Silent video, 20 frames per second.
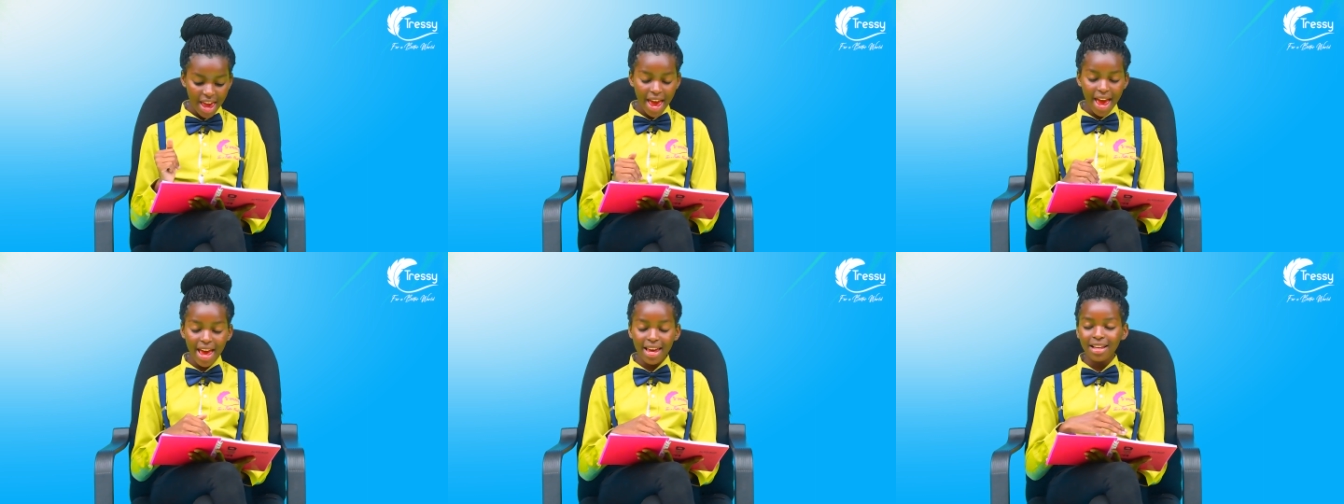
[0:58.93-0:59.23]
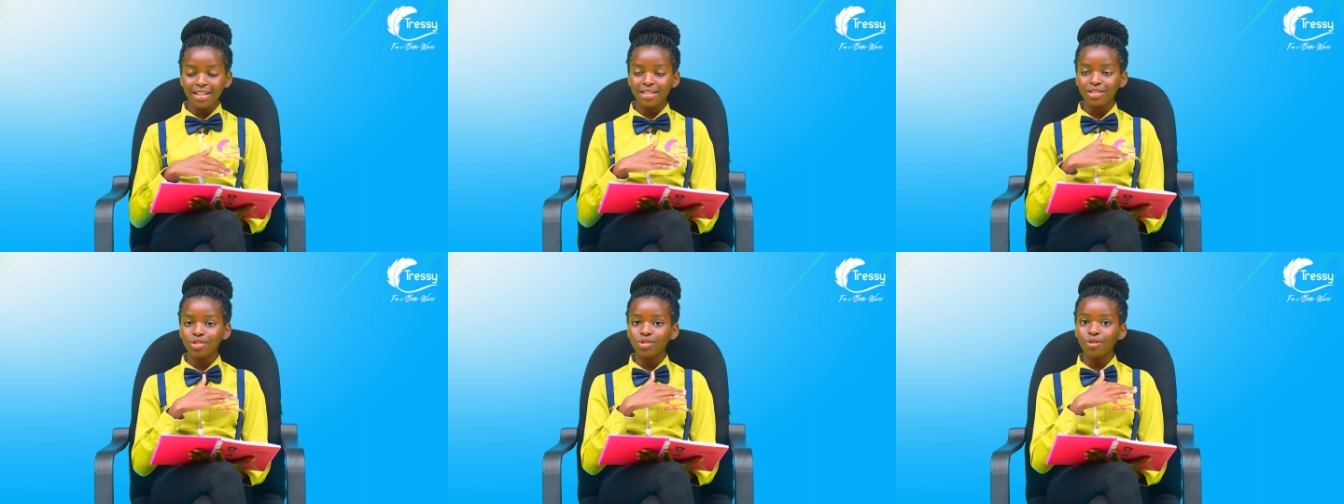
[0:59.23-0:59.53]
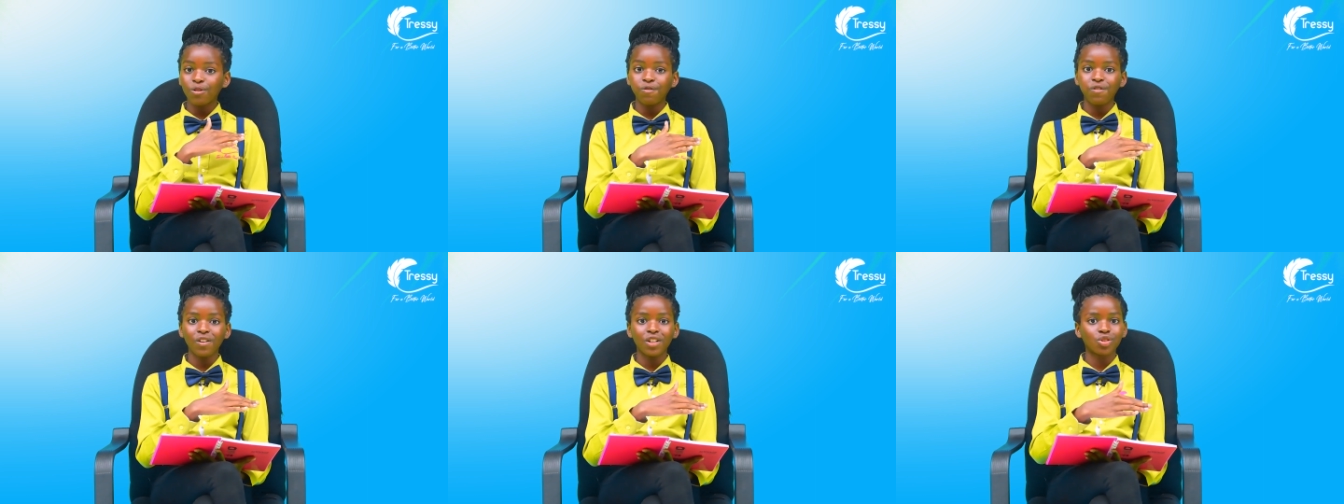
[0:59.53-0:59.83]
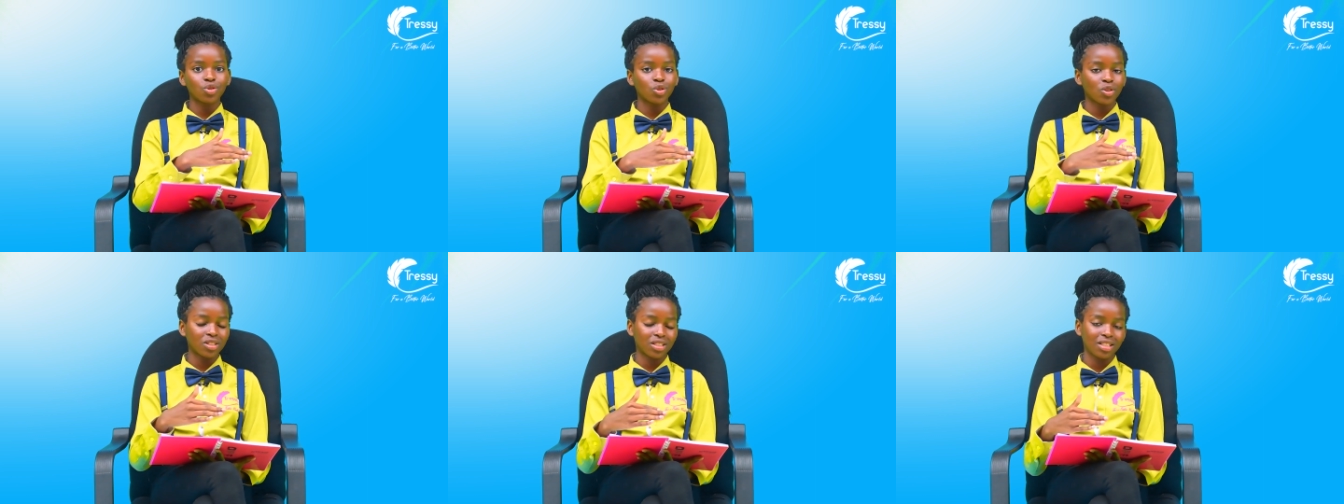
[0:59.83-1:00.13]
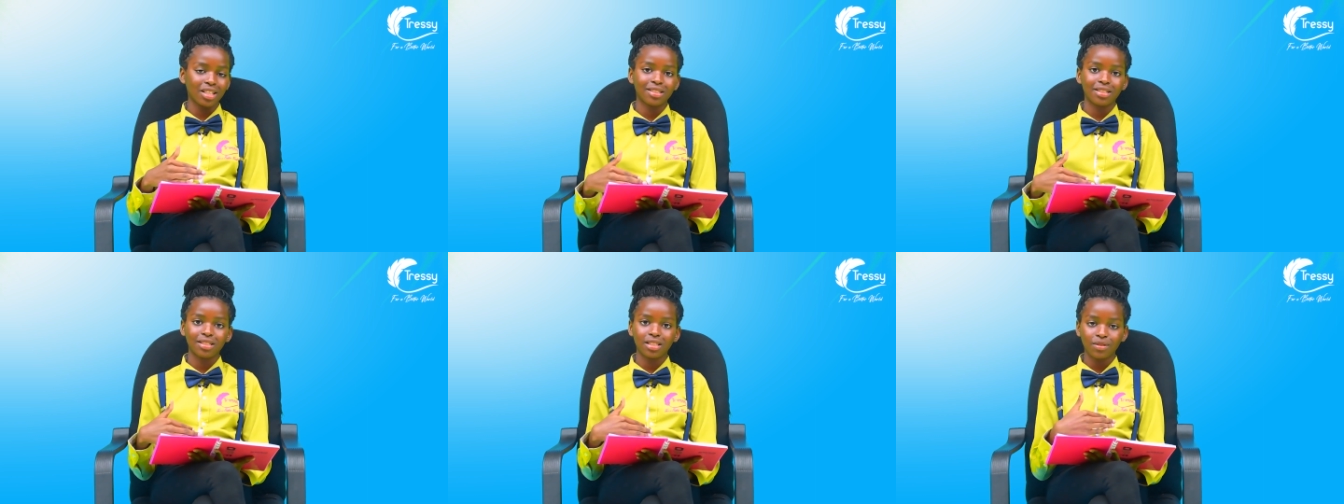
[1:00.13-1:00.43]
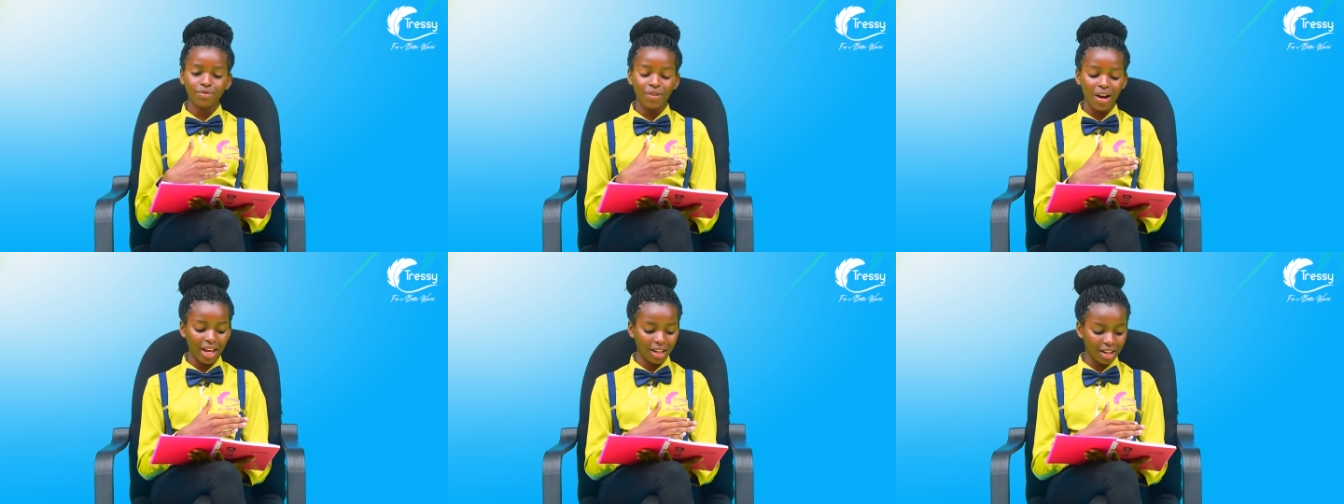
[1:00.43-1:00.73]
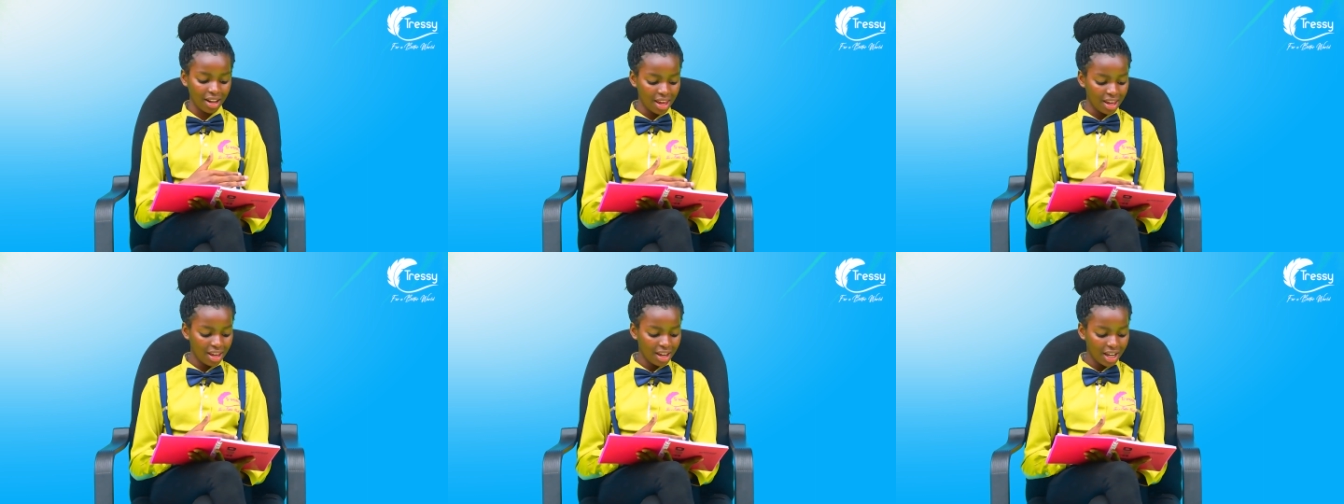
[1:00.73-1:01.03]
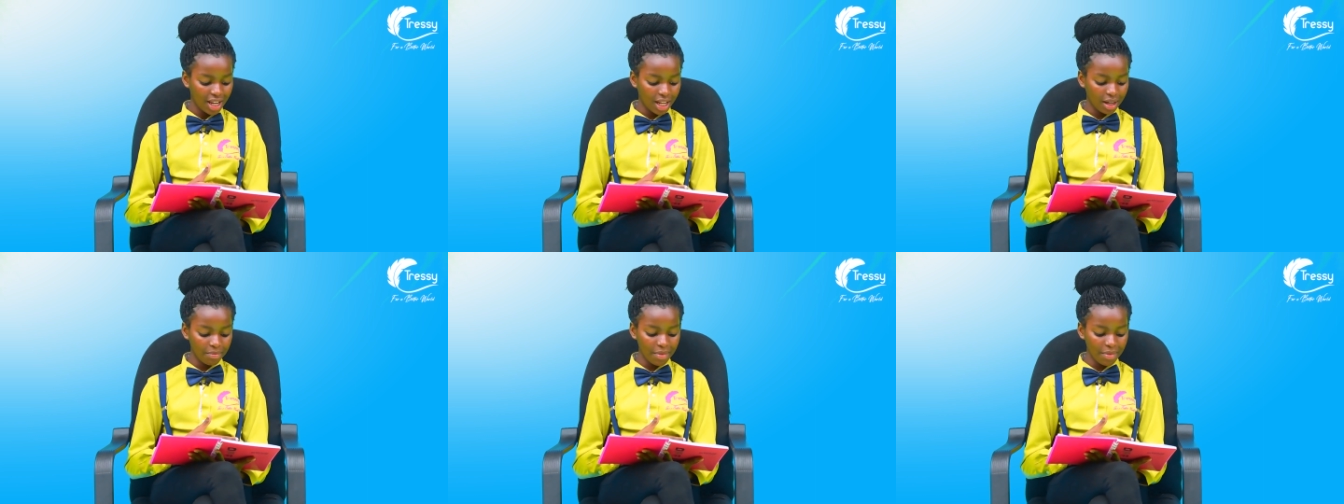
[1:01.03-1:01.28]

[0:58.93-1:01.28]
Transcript: and you feel so satisfied. It